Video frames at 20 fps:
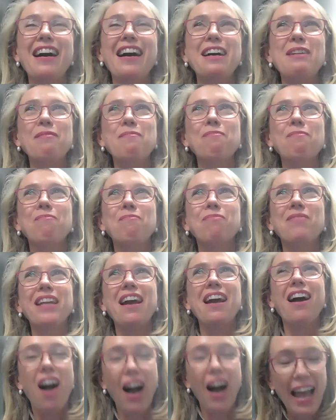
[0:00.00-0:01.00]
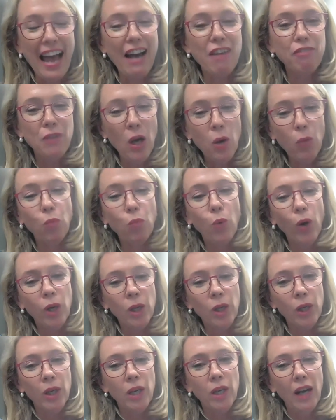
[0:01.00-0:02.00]
um, I have
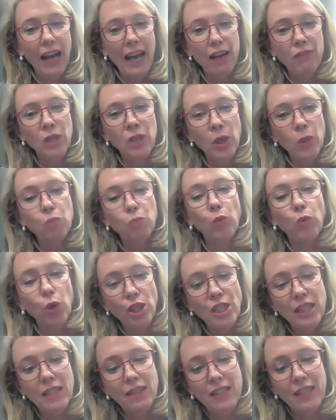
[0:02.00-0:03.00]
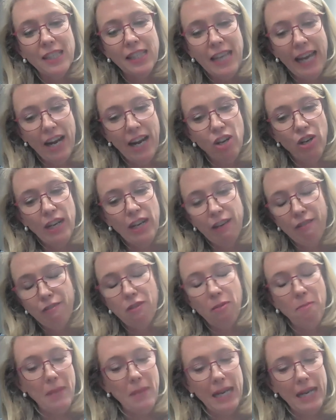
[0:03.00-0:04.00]
I have worked in this area
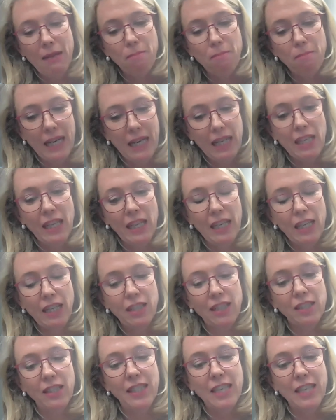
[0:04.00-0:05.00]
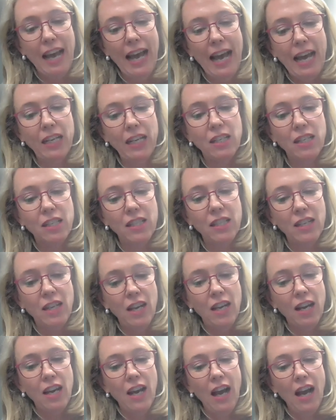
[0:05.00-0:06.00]
for many many years, and
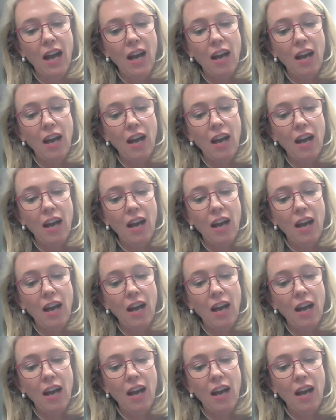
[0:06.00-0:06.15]
Mm.